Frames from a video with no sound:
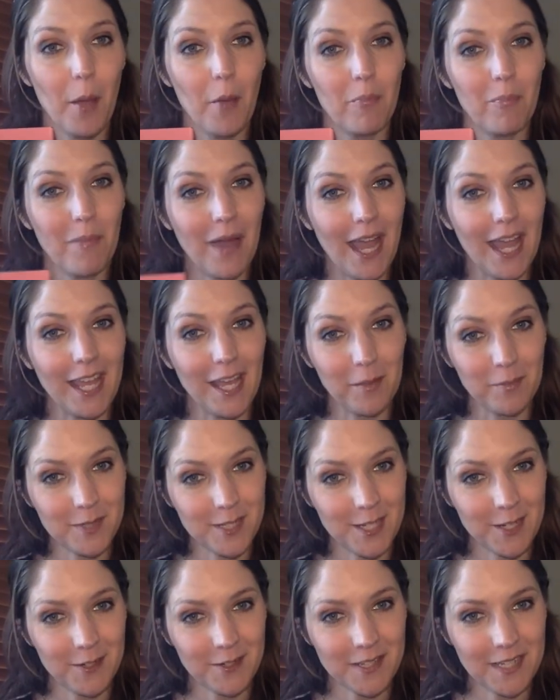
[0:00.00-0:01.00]
my
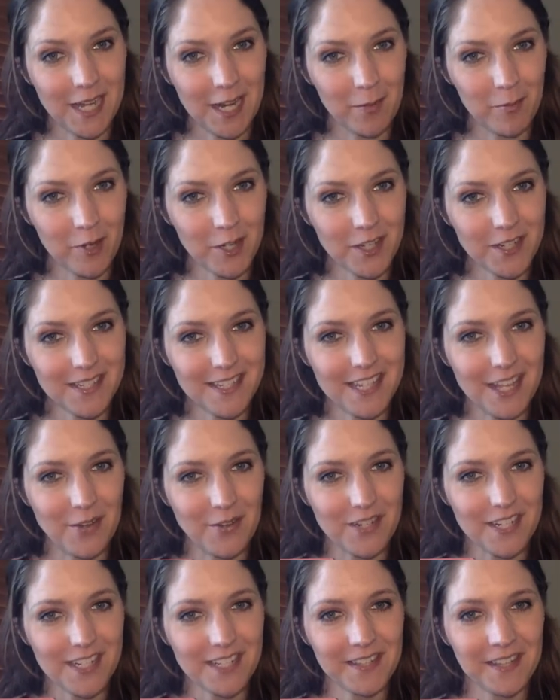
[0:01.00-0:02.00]
upstairs neighbors
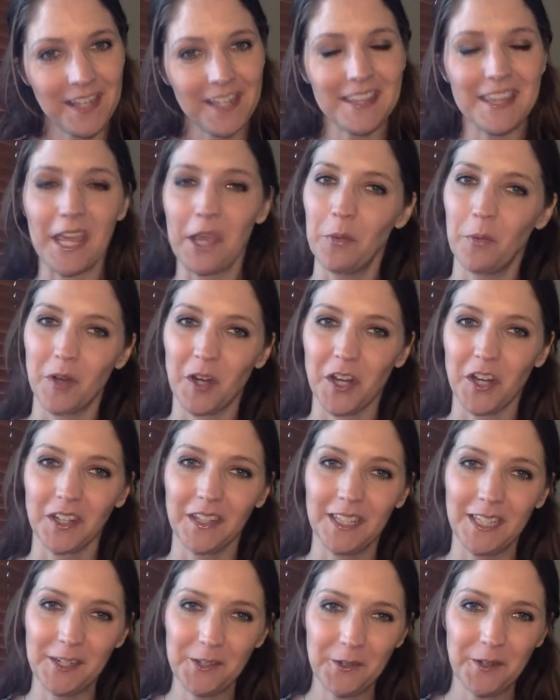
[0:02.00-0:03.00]
sounded like they were
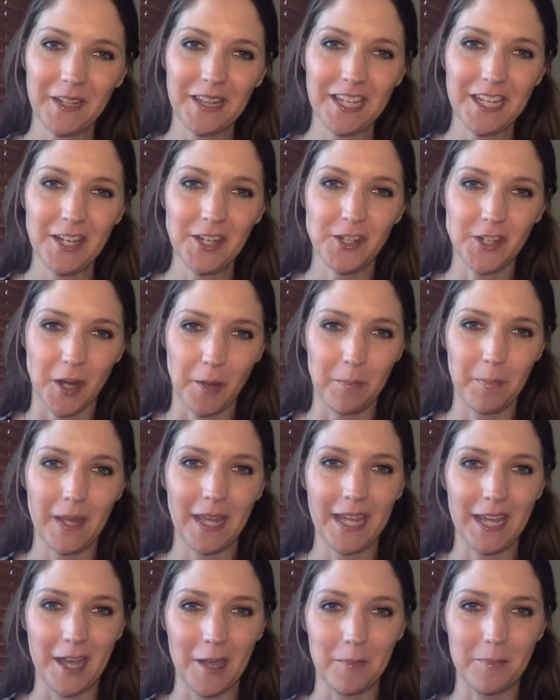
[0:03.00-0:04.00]
literally
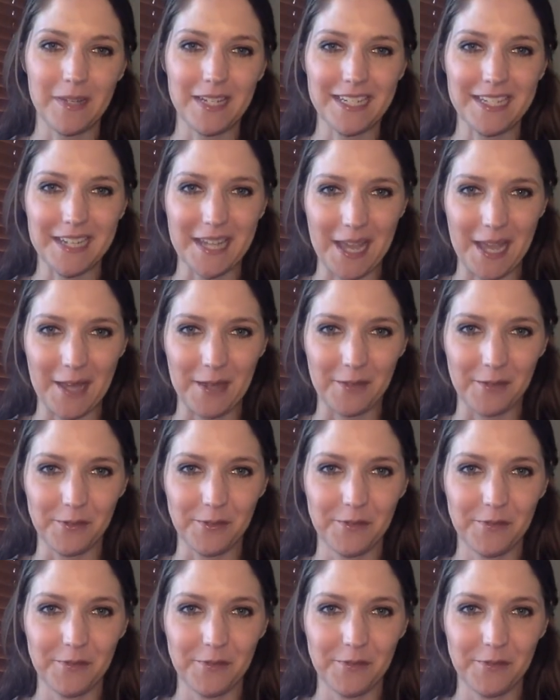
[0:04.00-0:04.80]
jumping up and down